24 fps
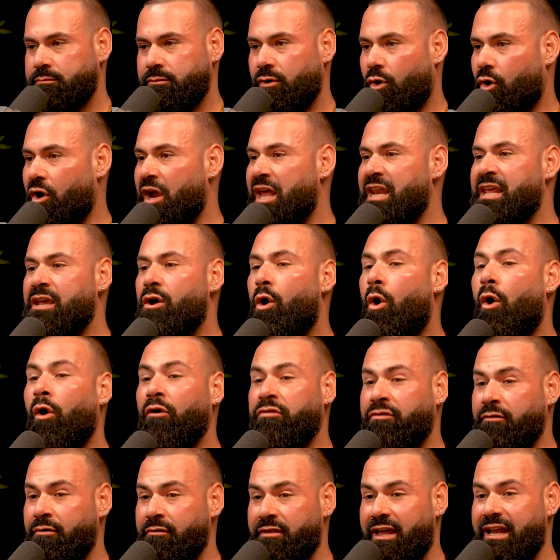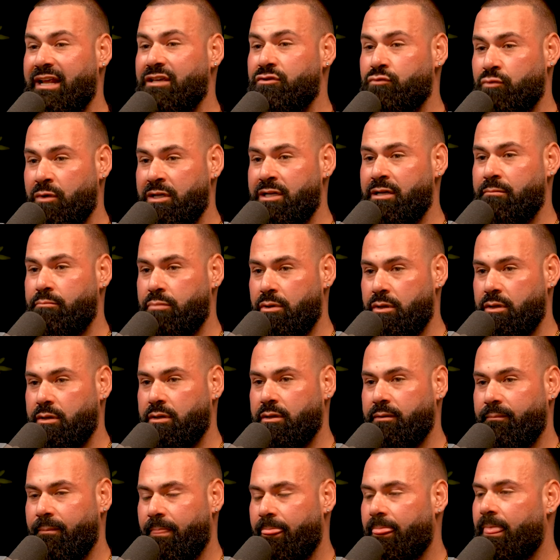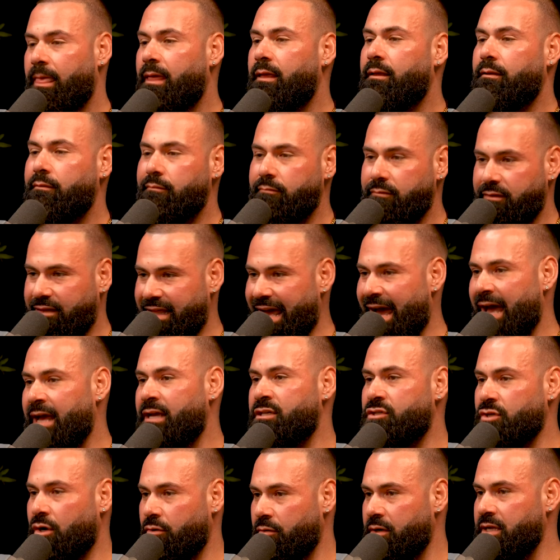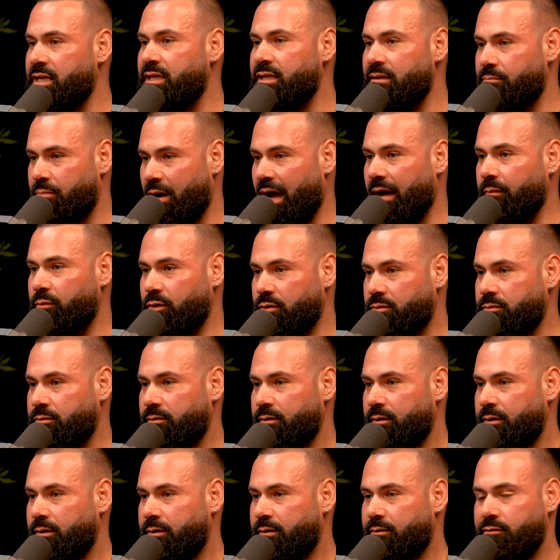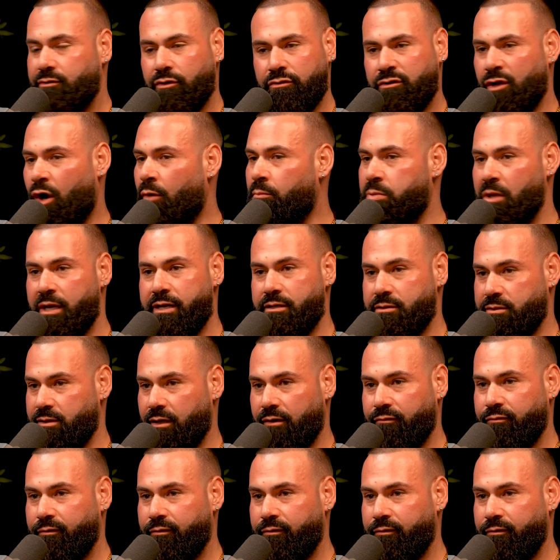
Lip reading: or any author that has written a book, that is already in the Bible. So don't play yourself.